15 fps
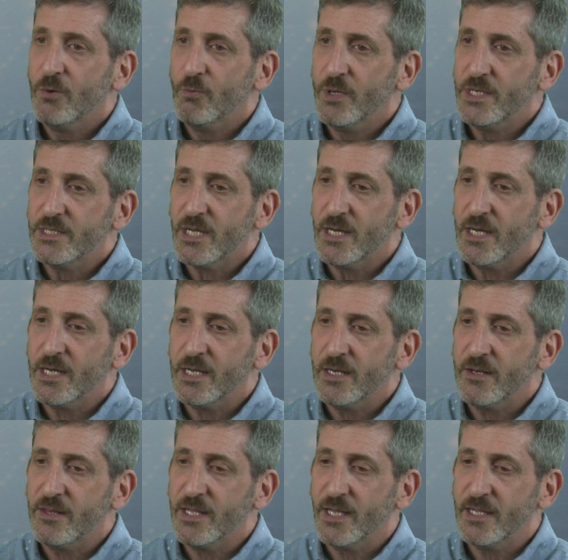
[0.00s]
We
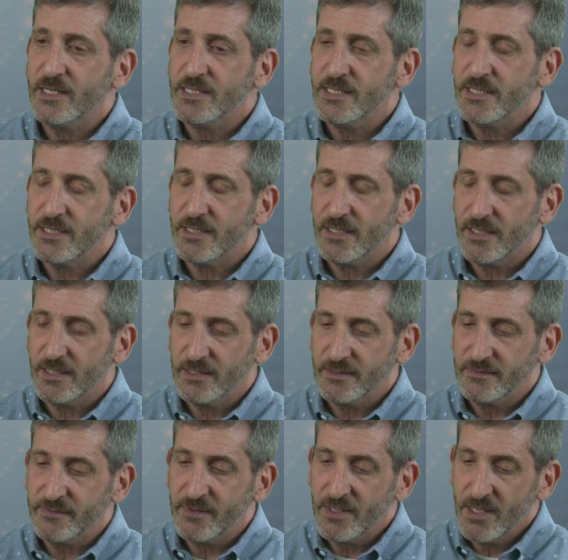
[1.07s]
tied the idea
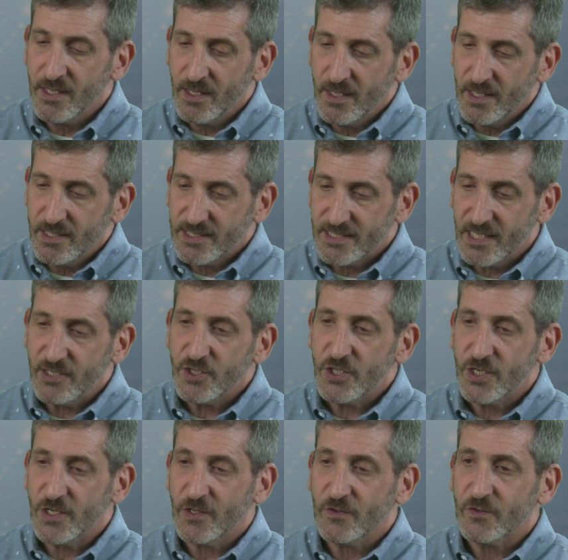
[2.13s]
of
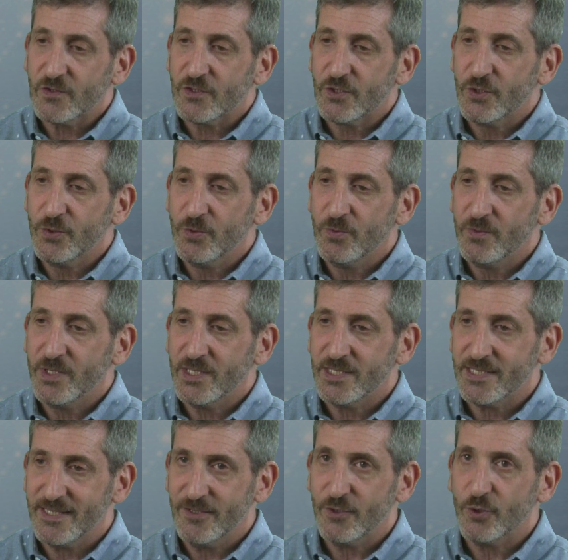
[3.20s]
sentience to
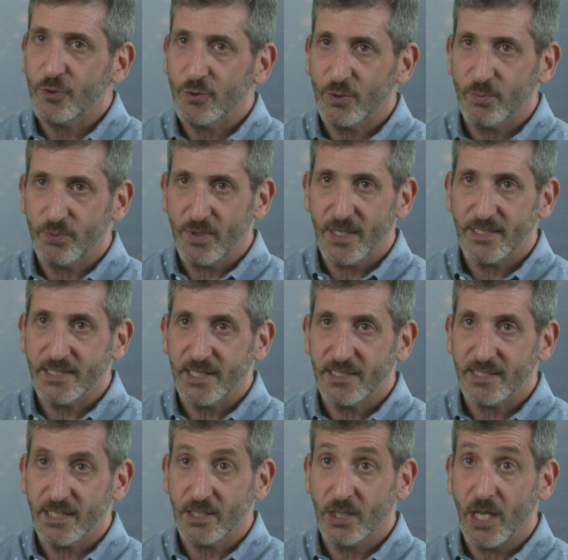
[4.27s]
this internal
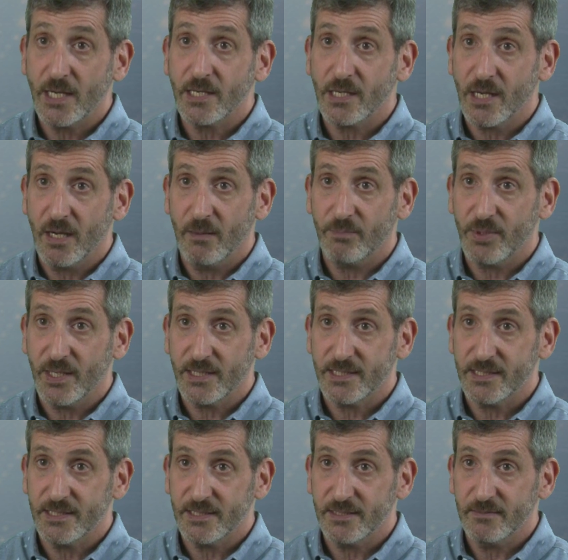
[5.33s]
processing like a complex
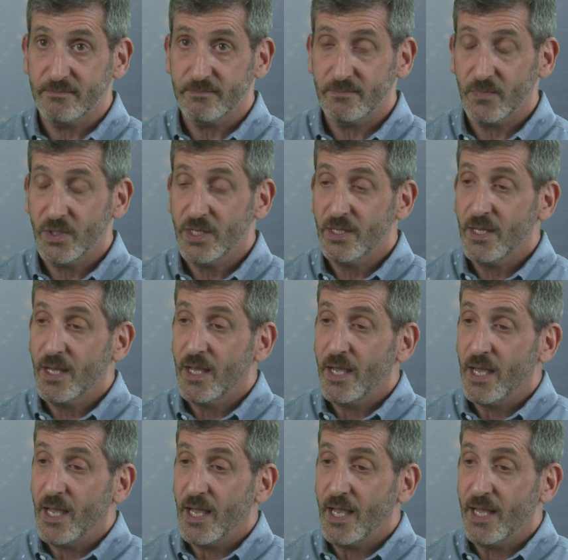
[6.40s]
system.
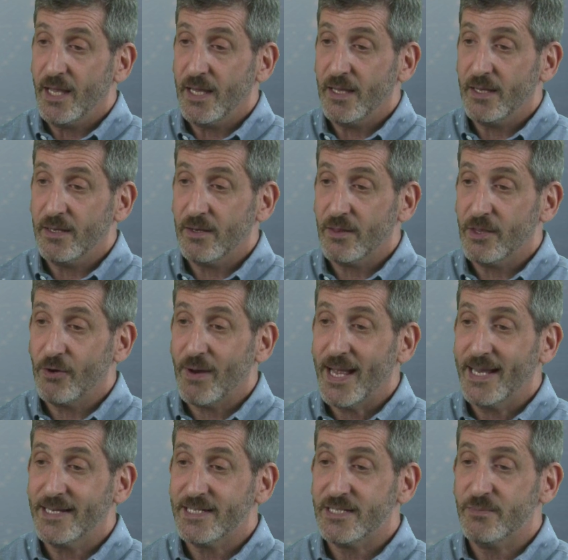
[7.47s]
And there
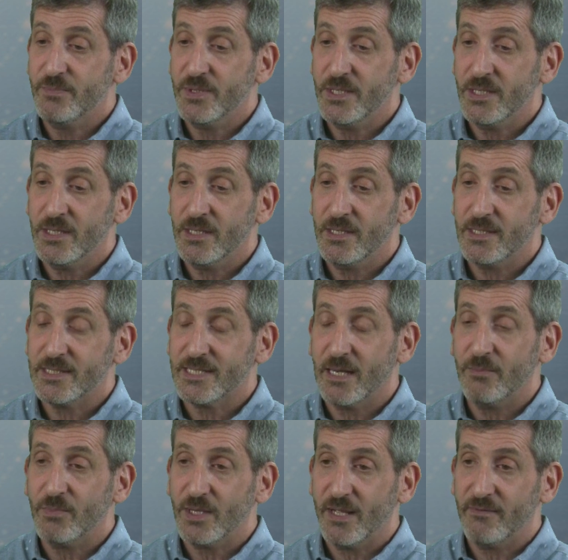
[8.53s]
had to be
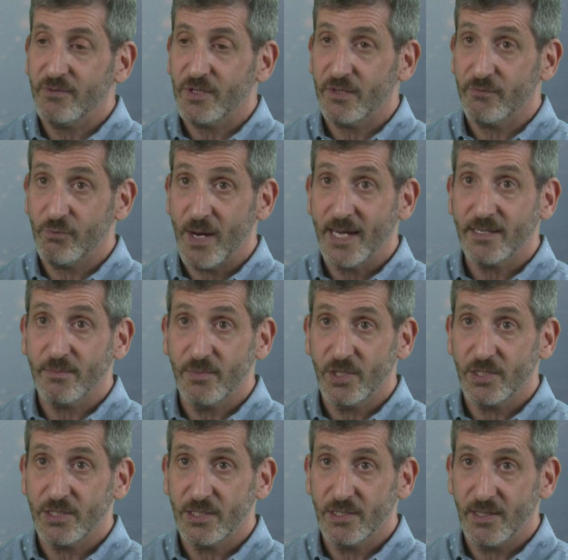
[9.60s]
some level of
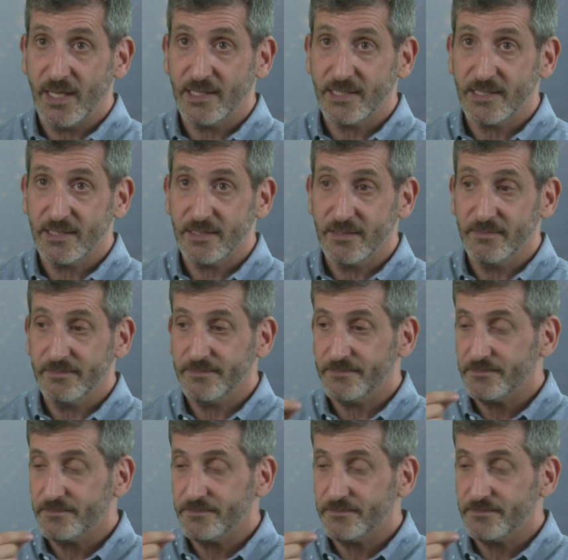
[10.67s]
randomness in that system.